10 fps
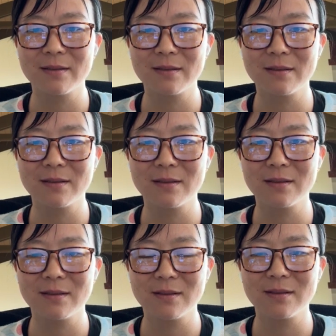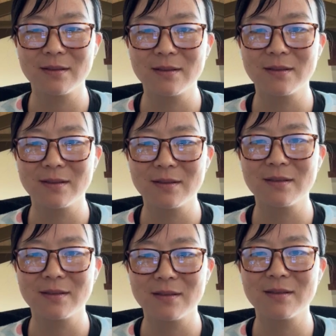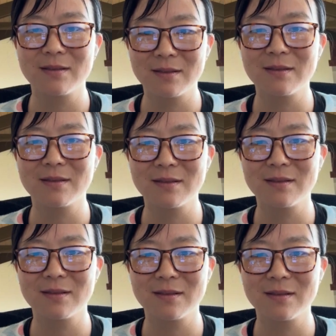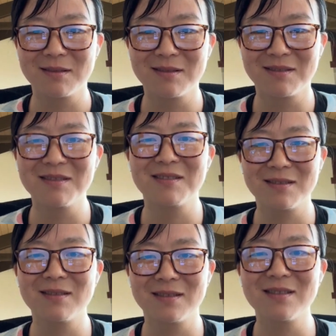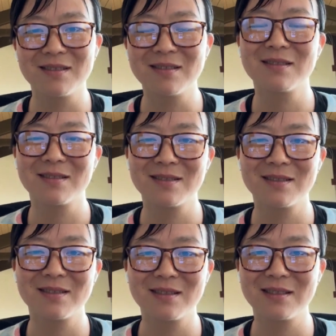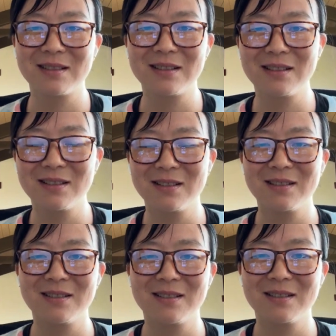The person shown says nothing.